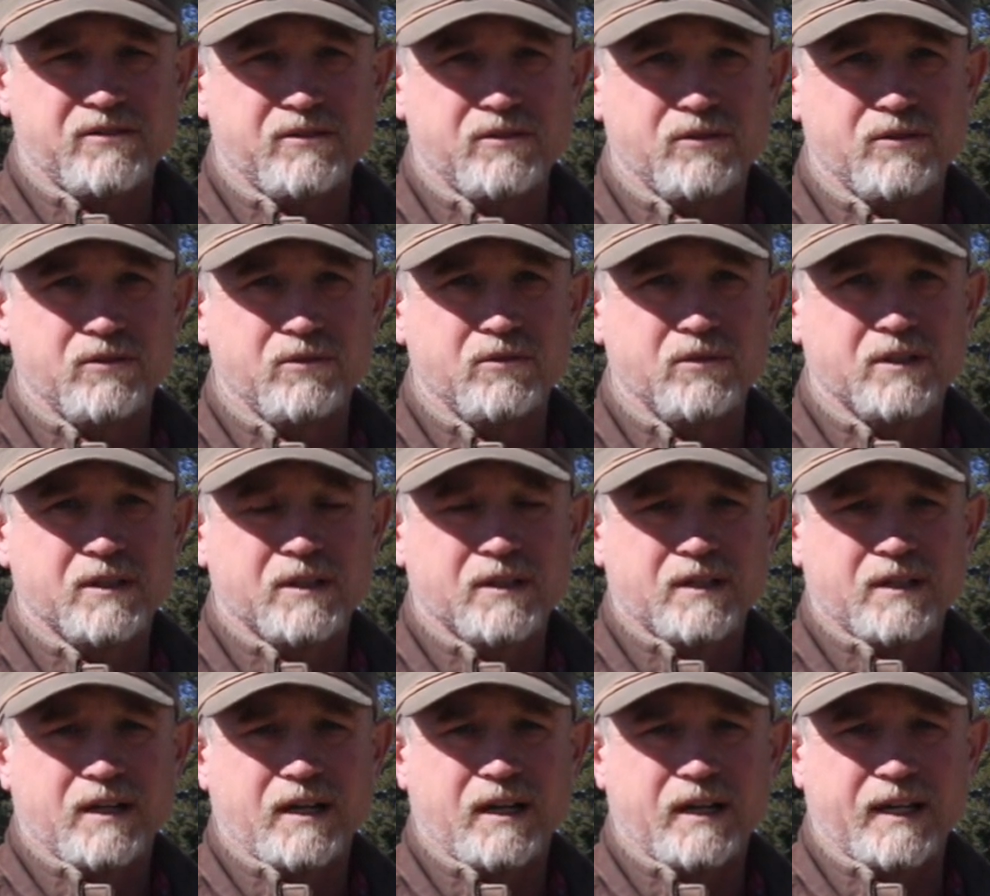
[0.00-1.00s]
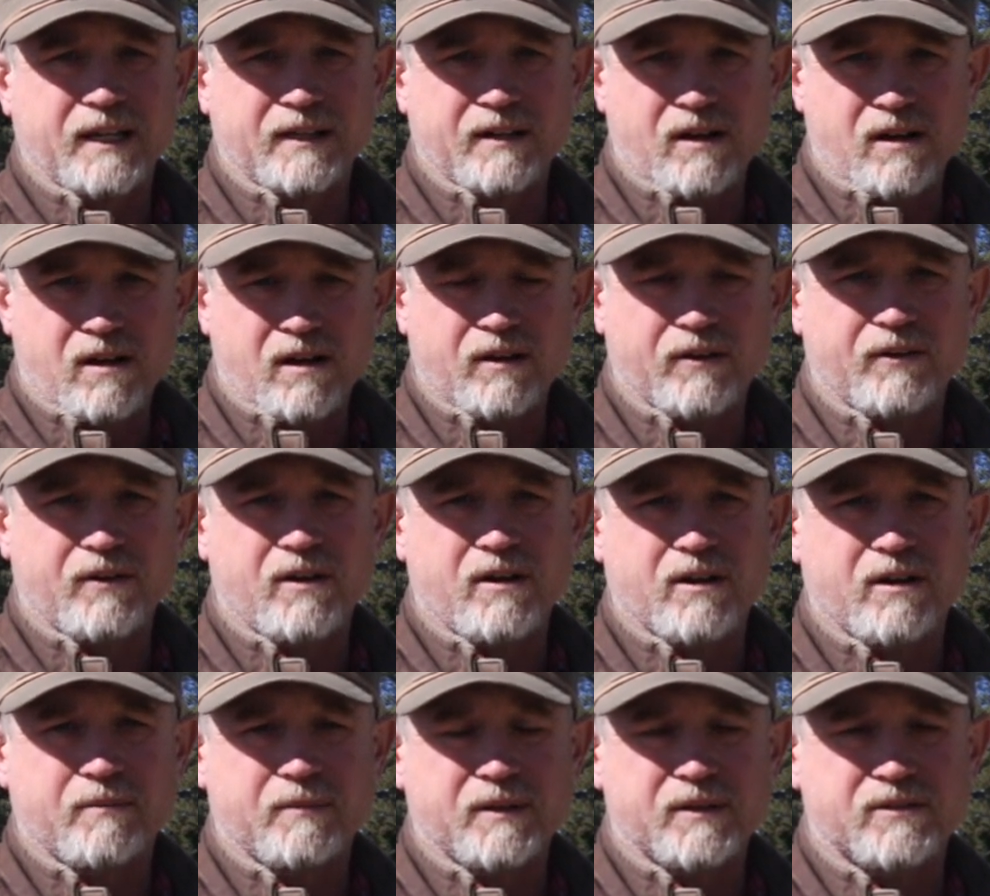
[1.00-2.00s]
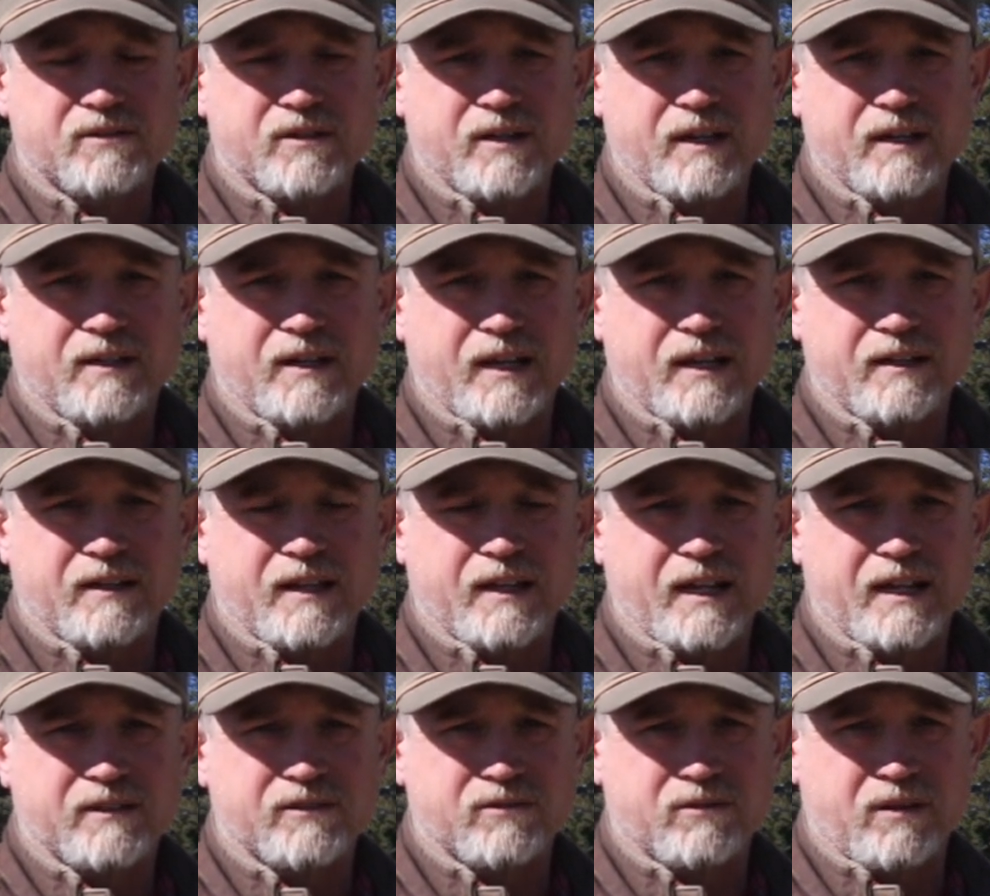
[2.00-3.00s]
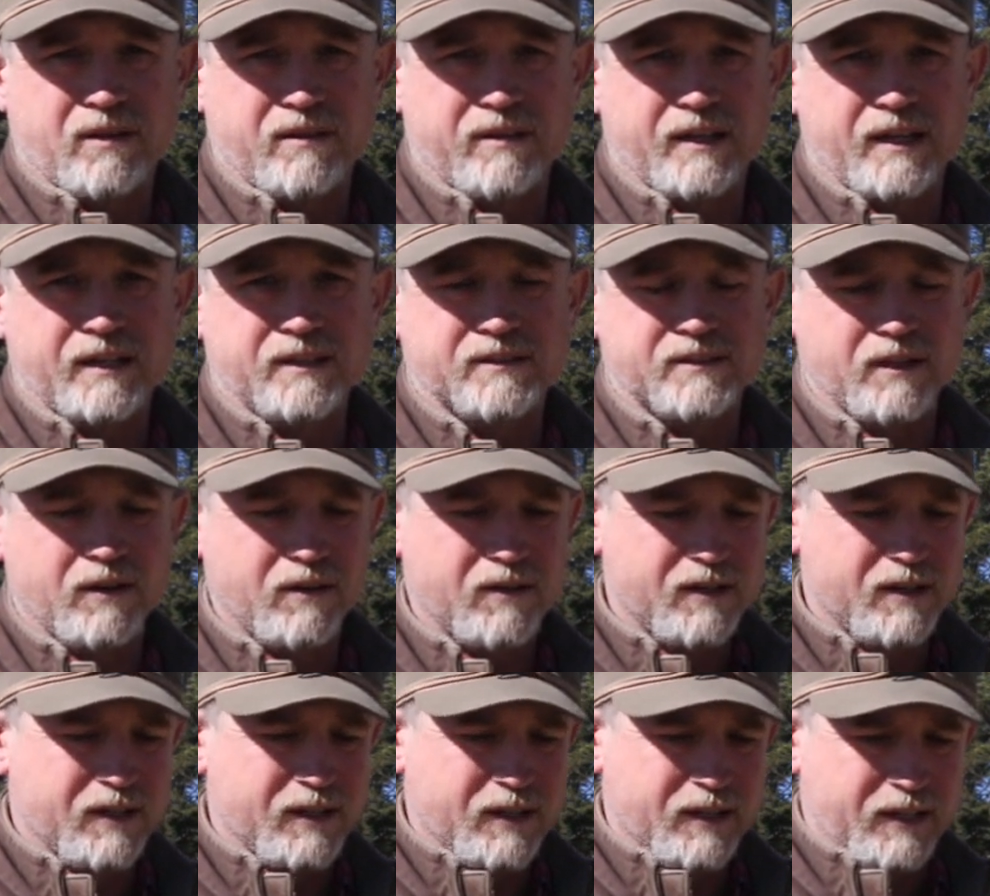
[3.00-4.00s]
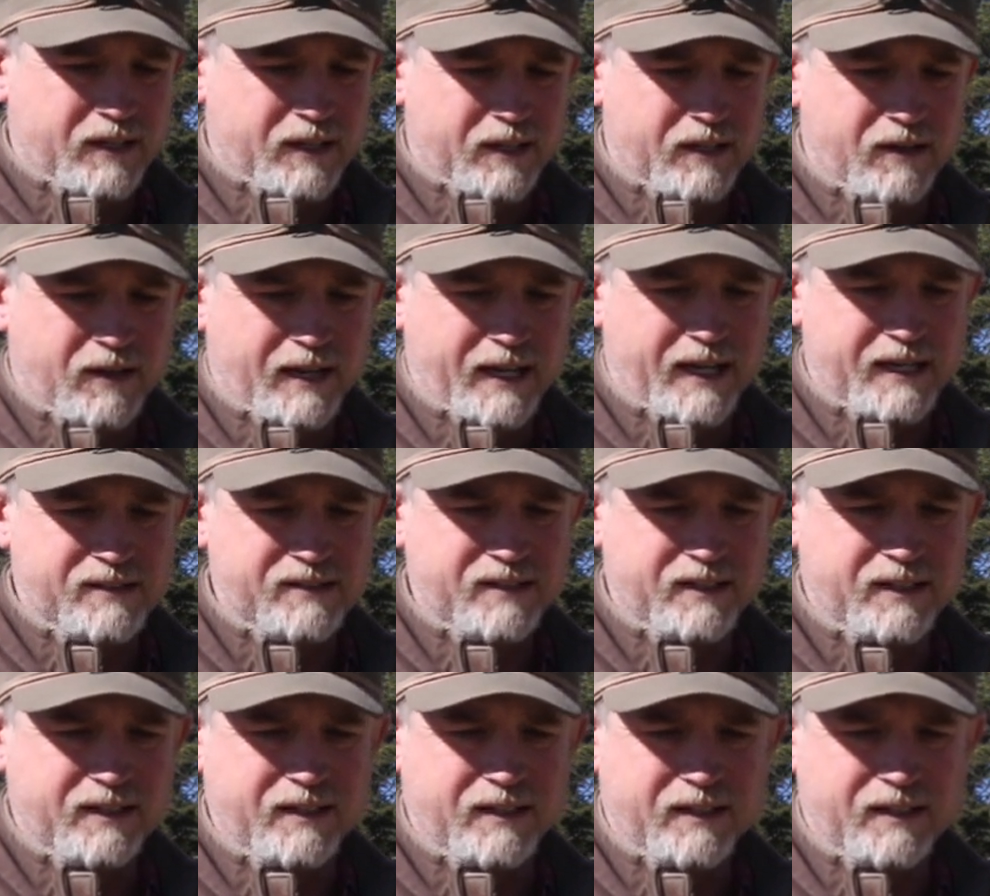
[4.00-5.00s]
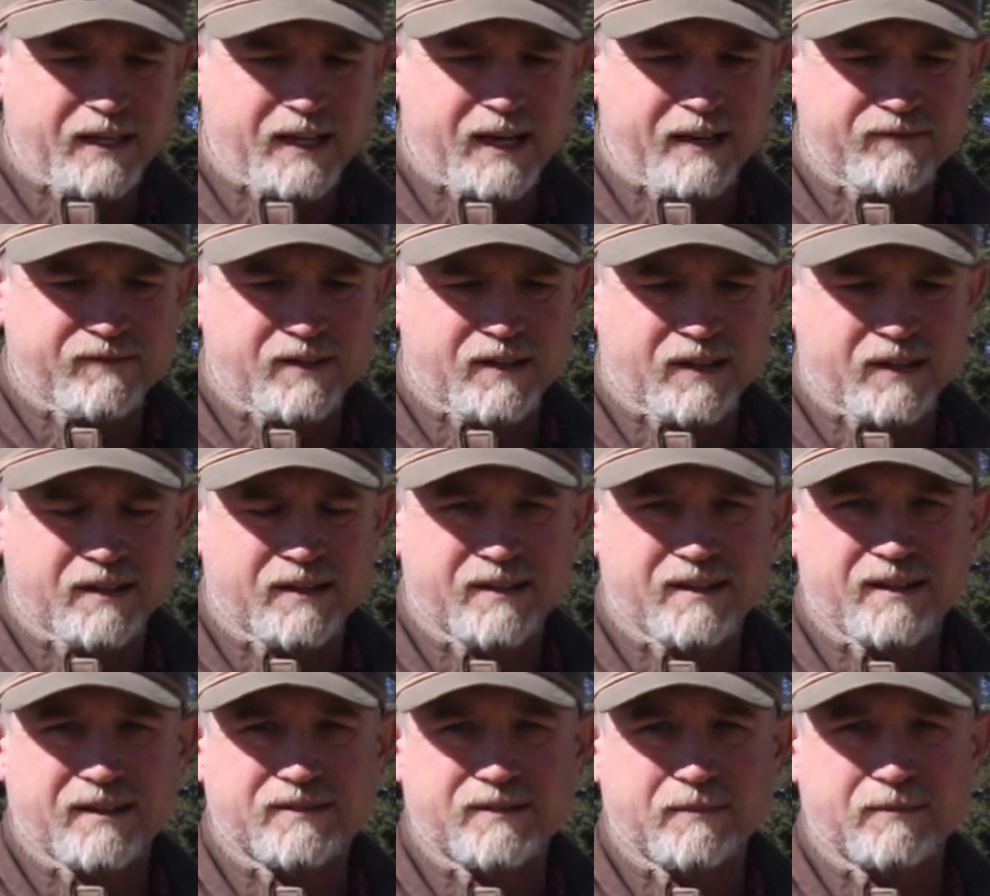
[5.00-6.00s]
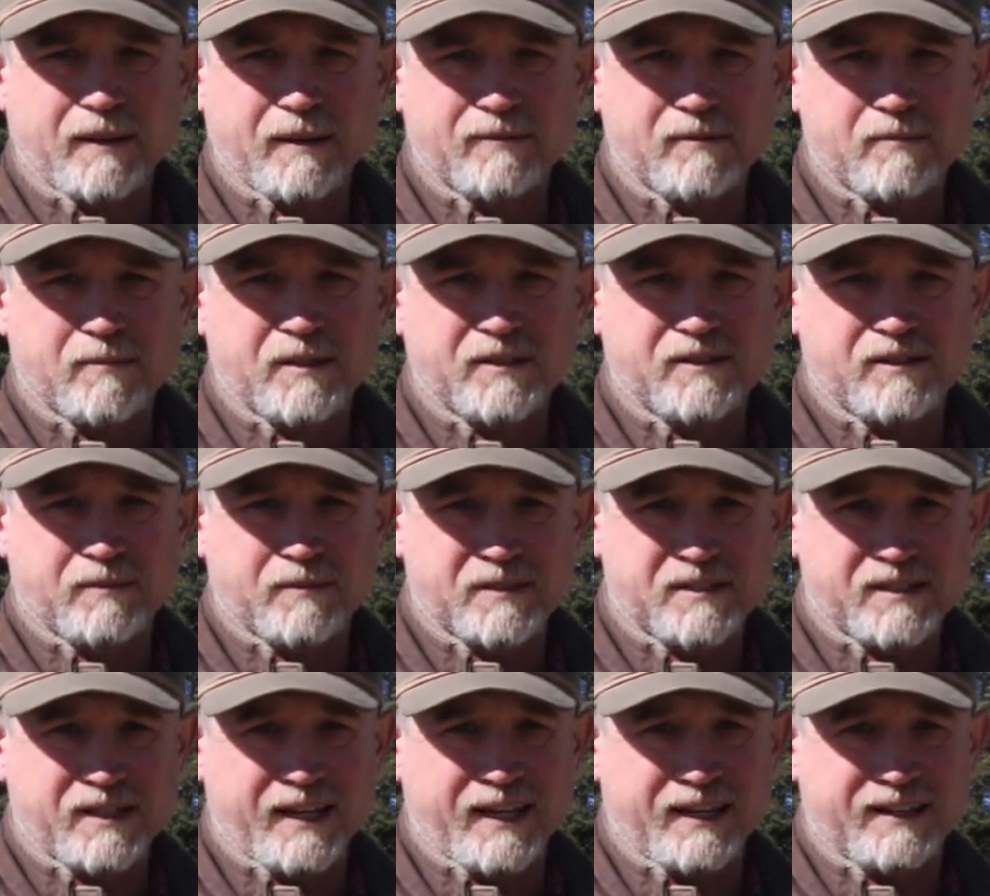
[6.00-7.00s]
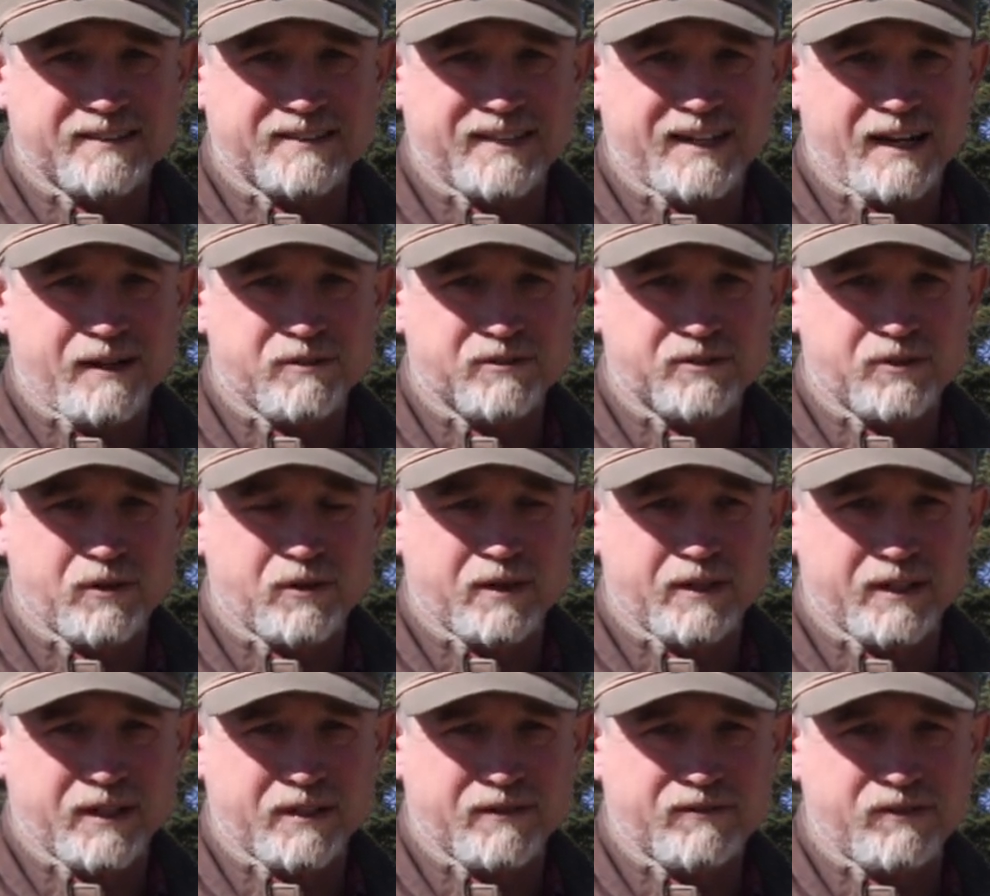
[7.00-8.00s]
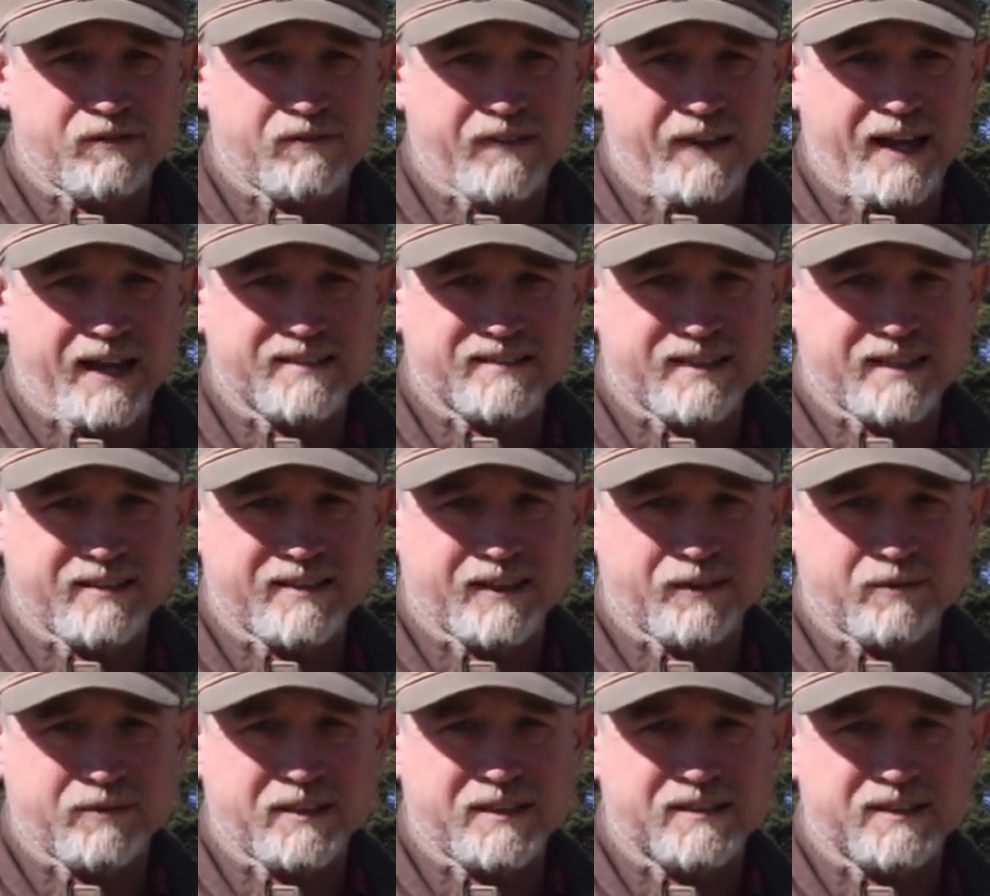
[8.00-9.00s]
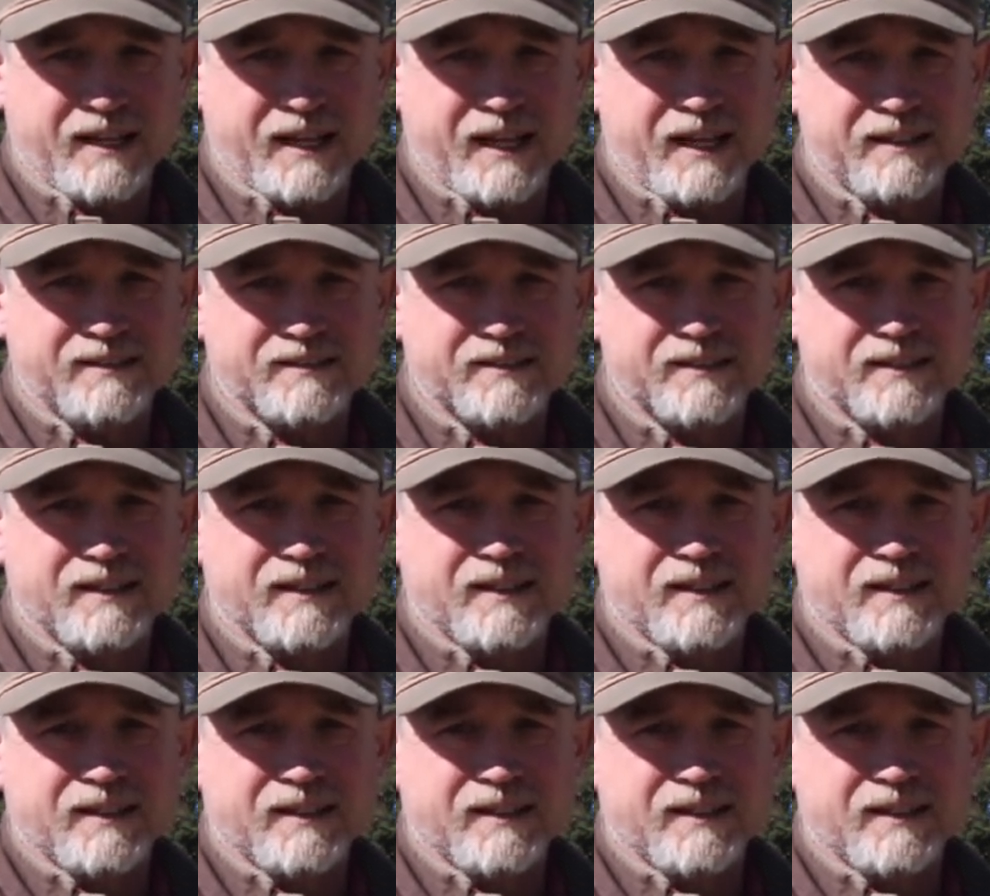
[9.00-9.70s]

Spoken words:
to getting a halter on them and that sort of thing. So, you know, I guess you got to sometimes admit your mistakes, and I was going a little too fast, I think, with these guys.